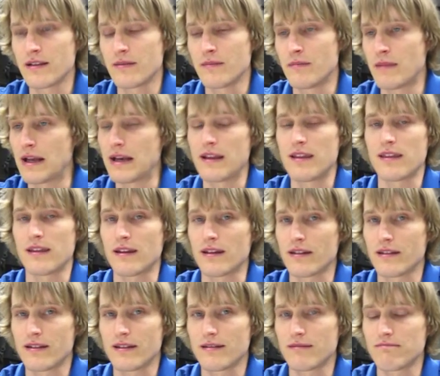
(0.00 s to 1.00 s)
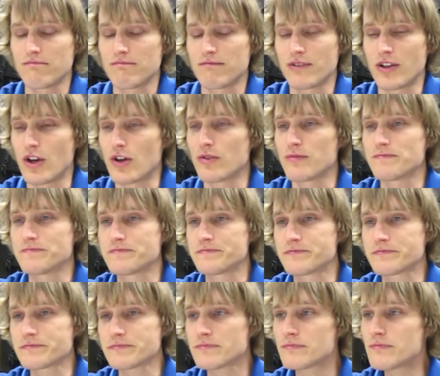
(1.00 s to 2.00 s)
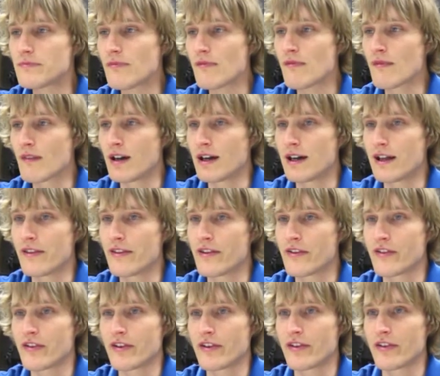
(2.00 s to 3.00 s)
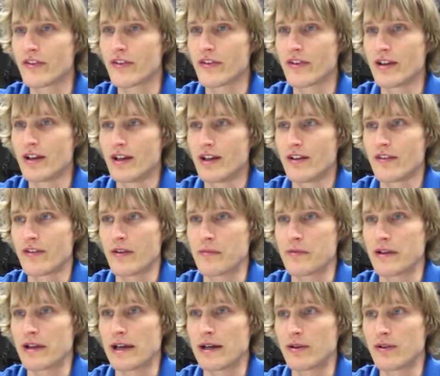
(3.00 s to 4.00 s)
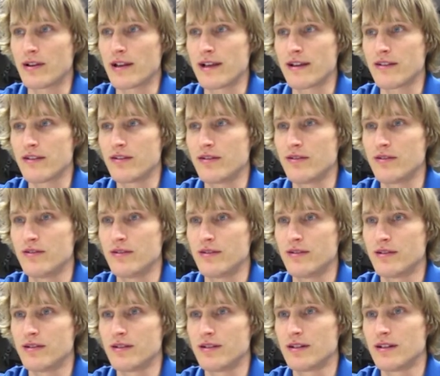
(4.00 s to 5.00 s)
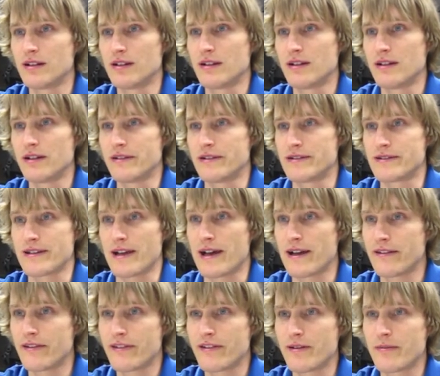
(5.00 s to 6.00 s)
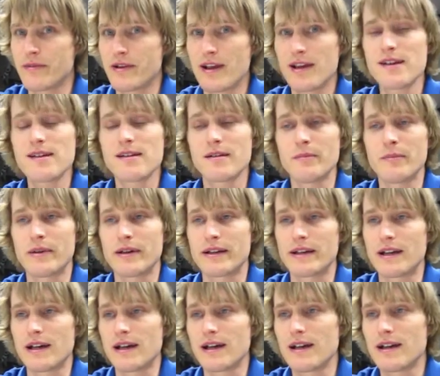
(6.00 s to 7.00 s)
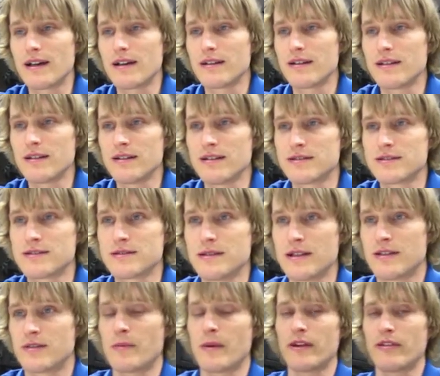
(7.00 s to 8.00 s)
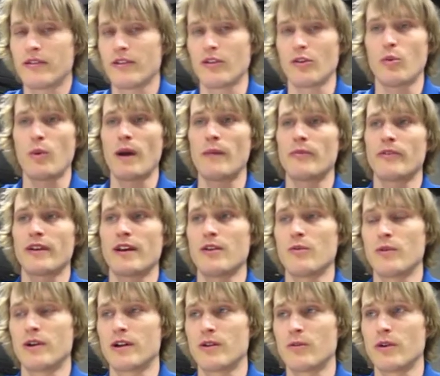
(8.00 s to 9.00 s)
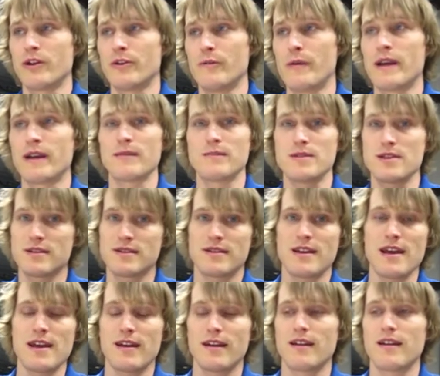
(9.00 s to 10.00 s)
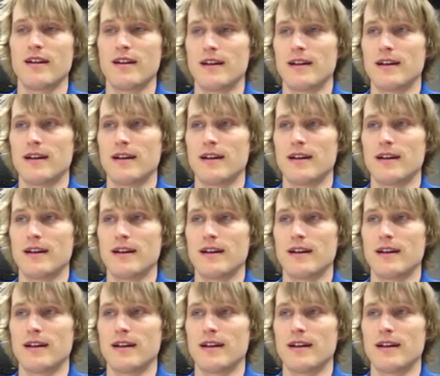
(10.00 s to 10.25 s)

many things. So this is something I would like to design someday, but it's basically a website where when you make a mistake,